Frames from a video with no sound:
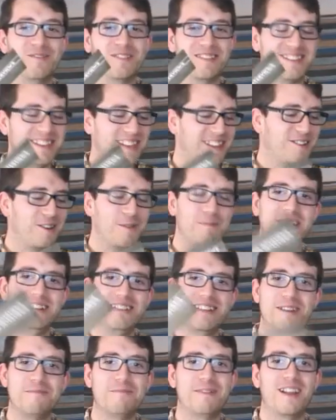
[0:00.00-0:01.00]
Obviously,
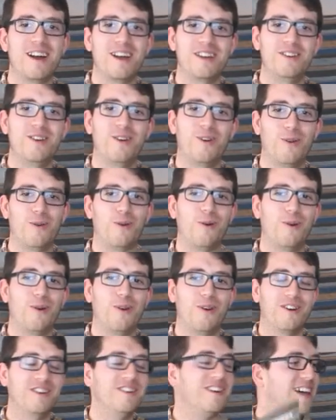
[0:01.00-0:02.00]
comment down below
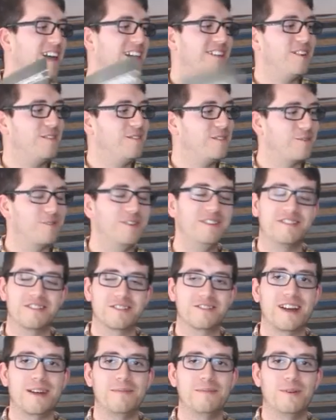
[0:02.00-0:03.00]
or head over to our
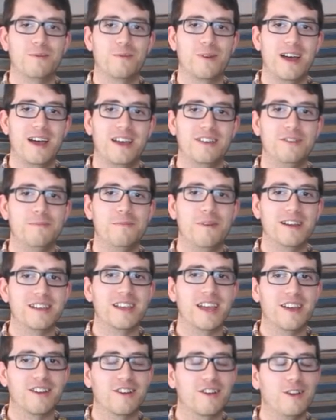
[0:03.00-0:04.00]
Instagram where you
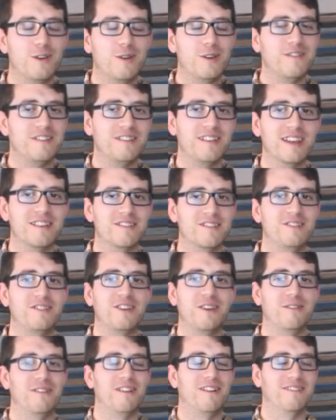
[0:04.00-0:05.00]
might get a clue if it takes
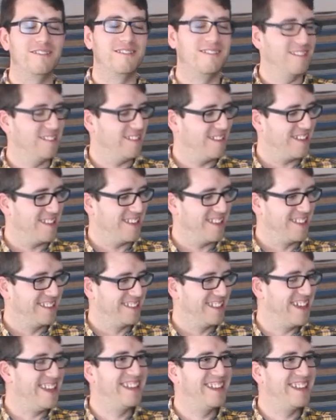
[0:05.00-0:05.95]
you too long.